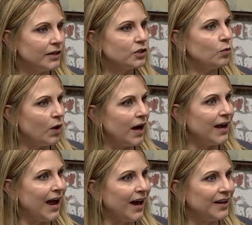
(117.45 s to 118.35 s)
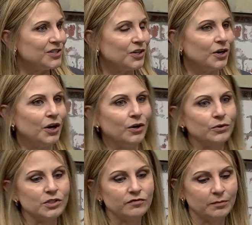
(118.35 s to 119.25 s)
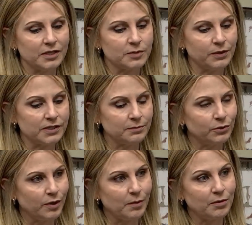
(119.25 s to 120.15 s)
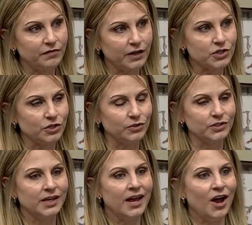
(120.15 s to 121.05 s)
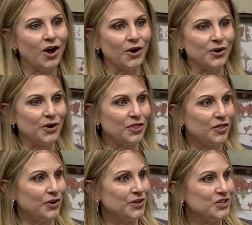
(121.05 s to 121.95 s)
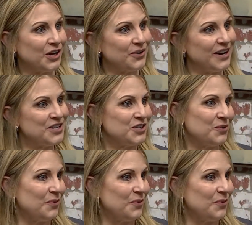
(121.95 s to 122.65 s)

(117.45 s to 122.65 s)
that the Y has. Our hosts from Express Express employment professionals are a third generation